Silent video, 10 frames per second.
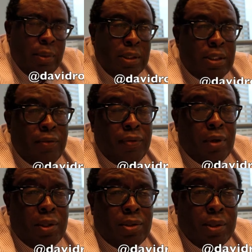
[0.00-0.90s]
It's
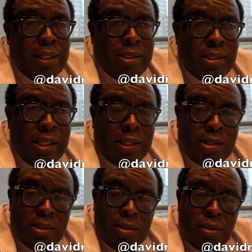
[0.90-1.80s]
difficult to
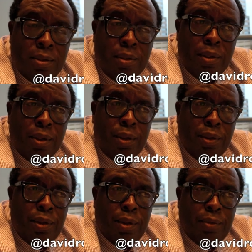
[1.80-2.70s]
assess
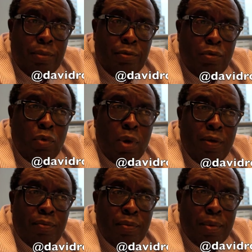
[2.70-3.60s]
the role
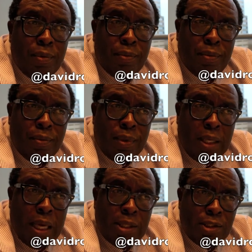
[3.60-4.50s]
of
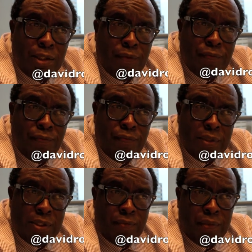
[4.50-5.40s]
ganja
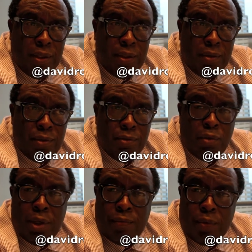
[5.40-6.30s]
vis-a-vis the
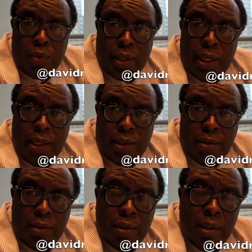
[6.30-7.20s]
role of cocaine,
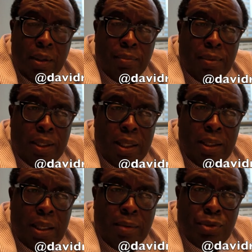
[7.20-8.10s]
but
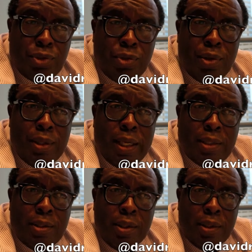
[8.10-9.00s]
I'm sure
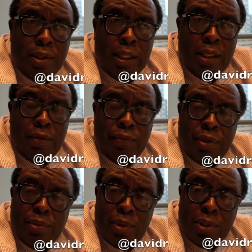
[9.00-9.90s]
that
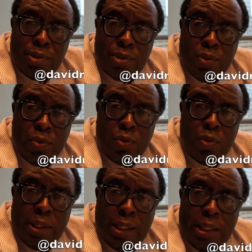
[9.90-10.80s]
individuals
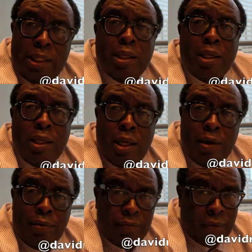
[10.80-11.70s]
who illegally
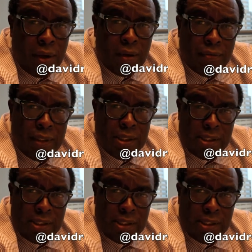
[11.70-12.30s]
are involved in the